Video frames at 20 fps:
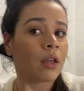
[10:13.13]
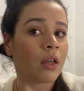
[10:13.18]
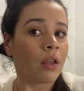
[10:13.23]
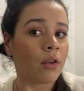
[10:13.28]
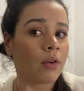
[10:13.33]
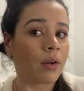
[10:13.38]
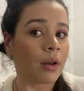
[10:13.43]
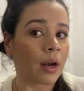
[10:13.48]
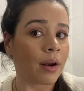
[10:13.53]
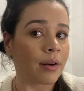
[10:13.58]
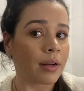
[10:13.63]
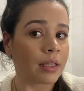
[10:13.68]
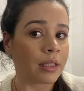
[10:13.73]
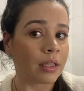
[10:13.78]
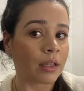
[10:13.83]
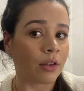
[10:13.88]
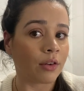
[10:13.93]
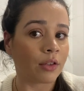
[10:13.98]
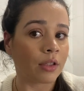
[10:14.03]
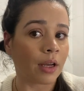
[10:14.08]
you can already
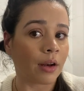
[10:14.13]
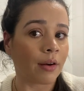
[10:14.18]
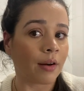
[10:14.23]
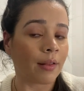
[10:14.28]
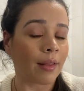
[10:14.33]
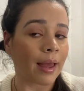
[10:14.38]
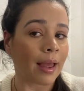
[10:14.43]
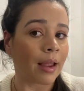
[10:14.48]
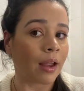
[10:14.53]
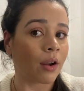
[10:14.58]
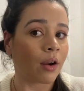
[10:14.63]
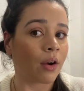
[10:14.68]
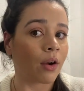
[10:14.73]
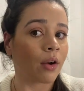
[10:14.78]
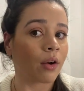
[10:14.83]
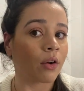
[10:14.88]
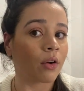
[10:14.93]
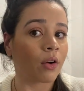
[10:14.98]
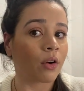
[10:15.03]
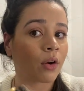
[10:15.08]
see they're starting to like
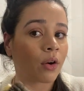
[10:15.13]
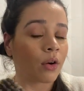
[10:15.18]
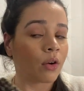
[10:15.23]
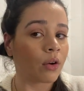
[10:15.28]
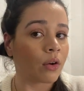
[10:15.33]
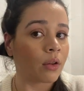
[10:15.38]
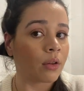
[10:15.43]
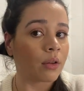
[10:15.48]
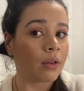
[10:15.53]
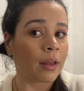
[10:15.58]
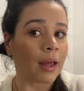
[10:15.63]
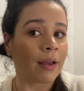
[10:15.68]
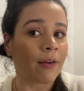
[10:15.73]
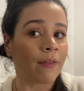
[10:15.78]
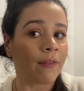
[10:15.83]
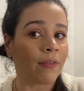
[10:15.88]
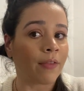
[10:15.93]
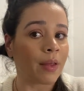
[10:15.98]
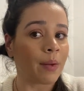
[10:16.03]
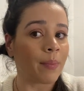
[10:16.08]
like
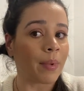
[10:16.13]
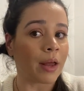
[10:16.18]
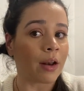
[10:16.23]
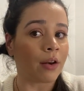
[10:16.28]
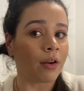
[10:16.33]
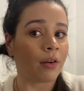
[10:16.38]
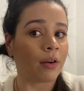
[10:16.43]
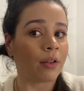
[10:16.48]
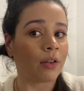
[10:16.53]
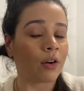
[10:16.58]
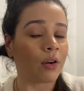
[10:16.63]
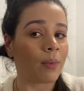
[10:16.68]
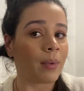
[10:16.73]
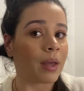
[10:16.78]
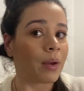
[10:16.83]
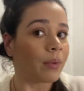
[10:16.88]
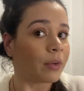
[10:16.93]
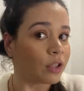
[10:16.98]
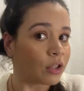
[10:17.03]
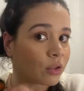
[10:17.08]
flip under a little
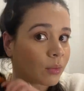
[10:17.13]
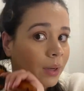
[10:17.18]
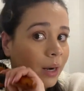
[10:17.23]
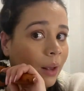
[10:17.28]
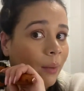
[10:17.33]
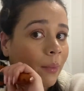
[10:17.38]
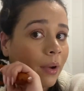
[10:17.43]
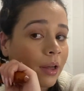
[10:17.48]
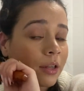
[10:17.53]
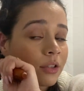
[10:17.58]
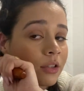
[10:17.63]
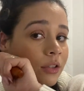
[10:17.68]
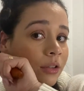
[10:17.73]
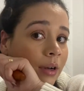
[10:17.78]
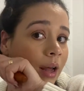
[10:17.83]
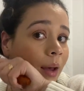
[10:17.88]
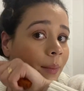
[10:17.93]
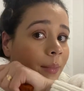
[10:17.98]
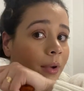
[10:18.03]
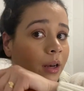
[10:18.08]
bit, which is what I want. So
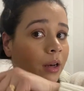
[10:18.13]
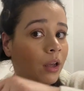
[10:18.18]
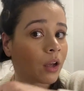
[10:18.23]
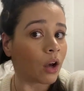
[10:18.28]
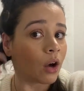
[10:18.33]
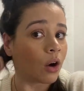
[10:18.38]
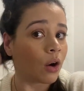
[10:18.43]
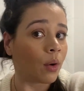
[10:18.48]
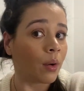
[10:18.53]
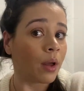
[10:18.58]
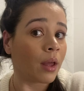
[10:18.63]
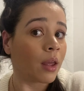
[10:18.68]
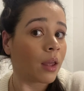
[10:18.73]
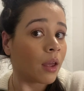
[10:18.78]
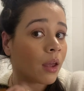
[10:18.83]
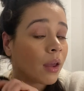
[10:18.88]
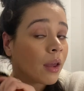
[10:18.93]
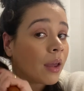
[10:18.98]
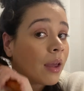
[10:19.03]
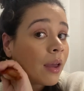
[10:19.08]
now I'm gonna go
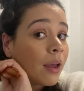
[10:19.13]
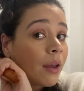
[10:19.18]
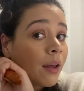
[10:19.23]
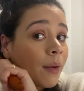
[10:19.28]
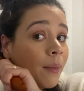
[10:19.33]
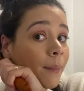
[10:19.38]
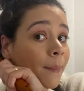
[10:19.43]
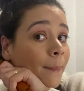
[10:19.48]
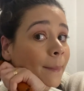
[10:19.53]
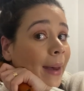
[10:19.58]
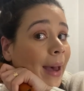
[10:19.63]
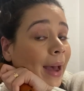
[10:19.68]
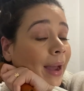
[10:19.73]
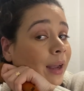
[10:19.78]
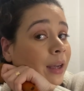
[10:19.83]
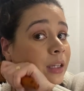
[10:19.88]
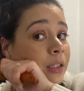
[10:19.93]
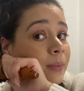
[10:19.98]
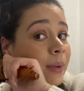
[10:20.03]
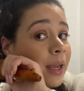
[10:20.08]
back
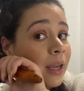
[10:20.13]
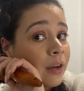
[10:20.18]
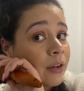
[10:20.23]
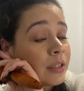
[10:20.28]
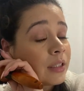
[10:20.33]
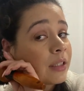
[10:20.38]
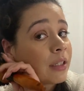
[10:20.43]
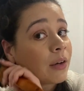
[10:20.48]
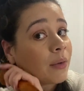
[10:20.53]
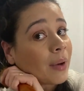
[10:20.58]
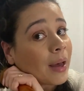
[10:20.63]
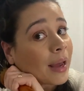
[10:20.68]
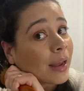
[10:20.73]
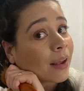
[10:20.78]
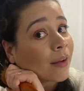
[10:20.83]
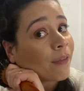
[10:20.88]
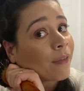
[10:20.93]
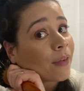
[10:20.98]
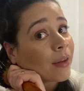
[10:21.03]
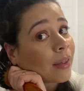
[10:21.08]
because my hair is still wet, I
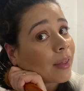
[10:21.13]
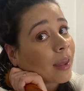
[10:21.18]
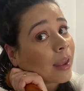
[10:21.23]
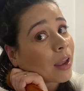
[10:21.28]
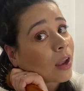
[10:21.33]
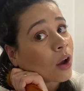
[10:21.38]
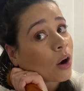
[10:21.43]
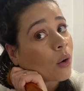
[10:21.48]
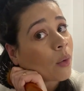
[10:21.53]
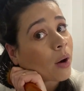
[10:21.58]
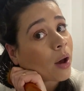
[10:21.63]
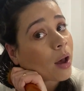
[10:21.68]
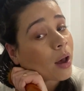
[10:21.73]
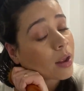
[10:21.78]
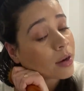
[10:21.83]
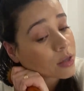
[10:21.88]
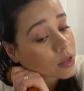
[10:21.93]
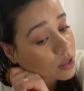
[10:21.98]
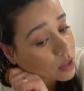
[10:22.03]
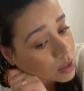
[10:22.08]
could feel it and go
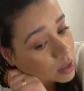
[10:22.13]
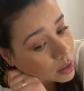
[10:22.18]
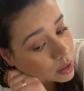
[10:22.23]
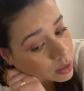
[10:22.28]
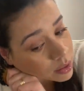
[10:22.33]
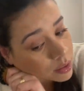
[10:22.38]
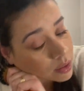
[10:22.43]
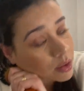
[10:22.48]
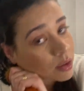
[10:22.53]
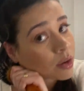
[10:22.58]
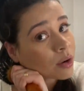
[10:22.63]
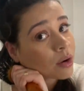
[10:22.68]
under. I'm